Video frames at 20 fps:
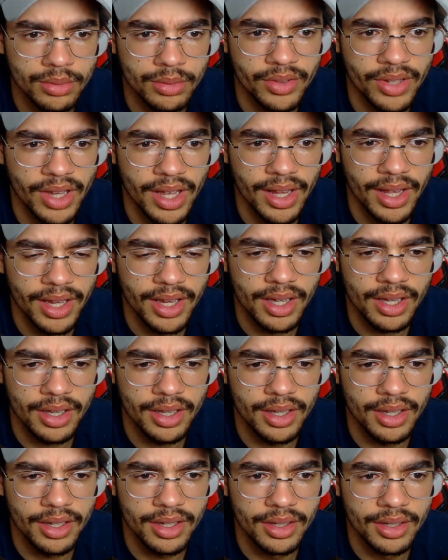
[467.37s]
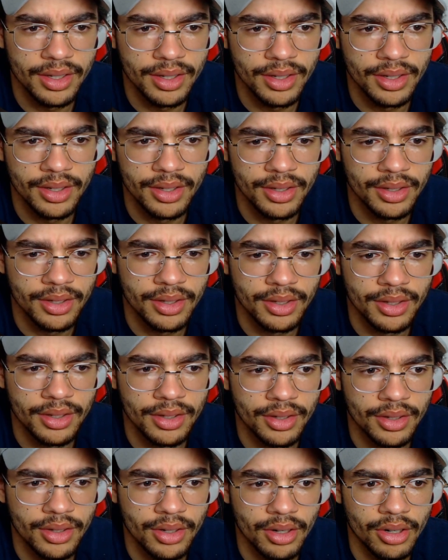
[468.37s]
Was that like a
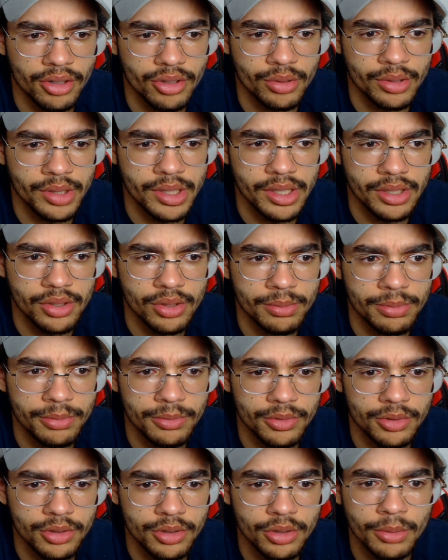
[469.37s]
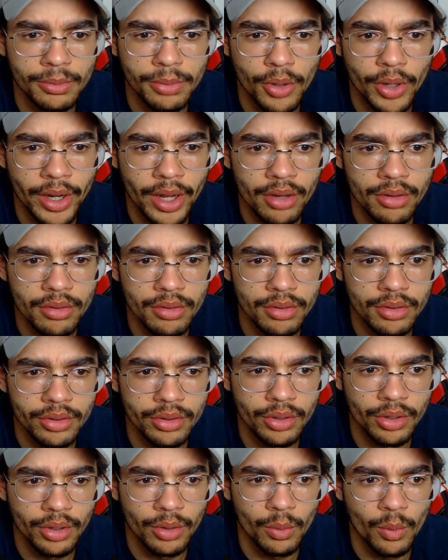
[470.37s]
R2-D2 2.0?
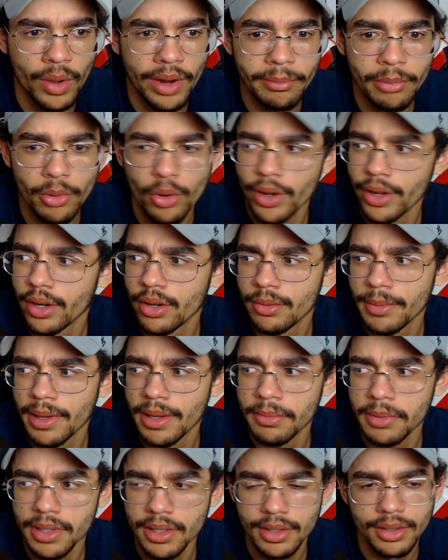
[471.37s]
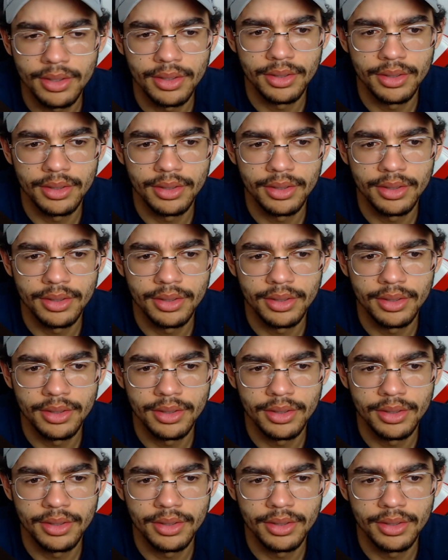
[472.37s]
Or 1.0 maybe?